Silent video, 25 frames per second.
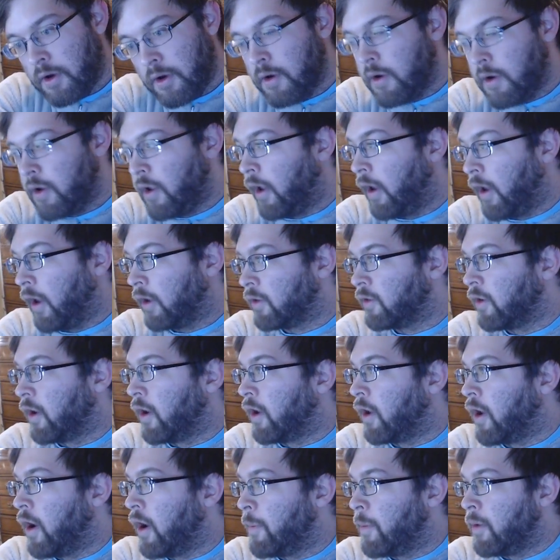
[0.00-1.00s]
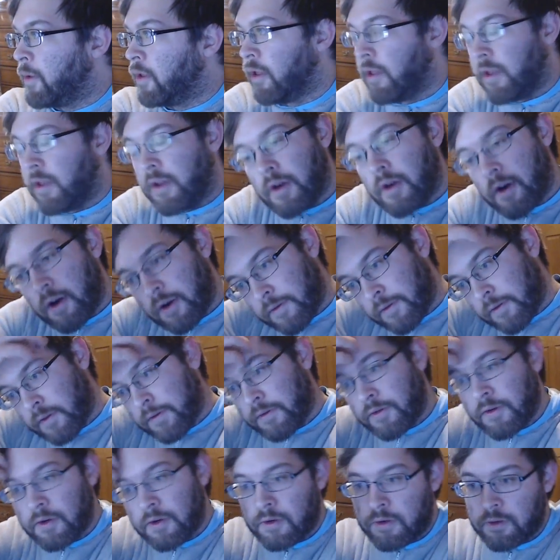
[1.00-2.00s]
Hurry! I actually gotta copy the link off
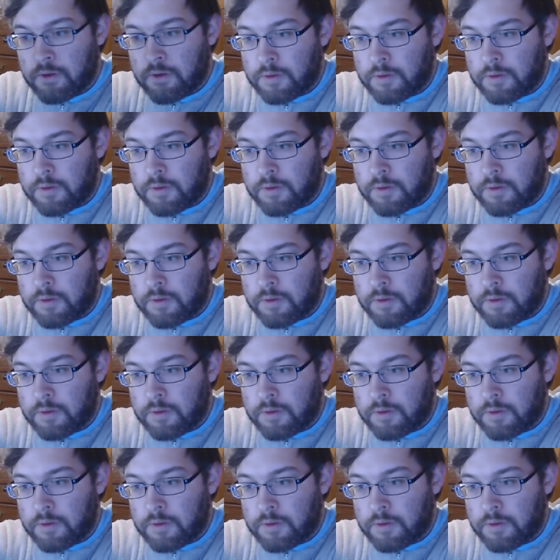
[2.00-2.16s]
of